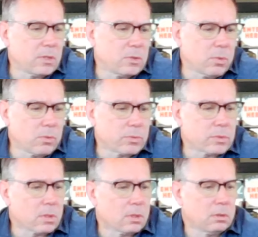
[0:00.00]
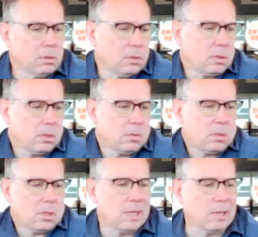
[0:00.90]
the 200 stall
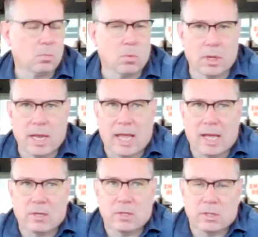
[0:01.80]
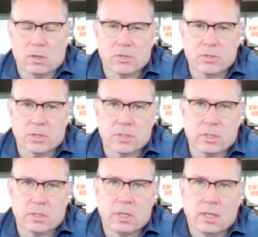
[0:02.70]
one at Yeehaw
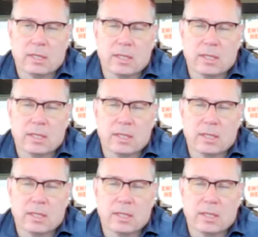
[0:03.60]
Junction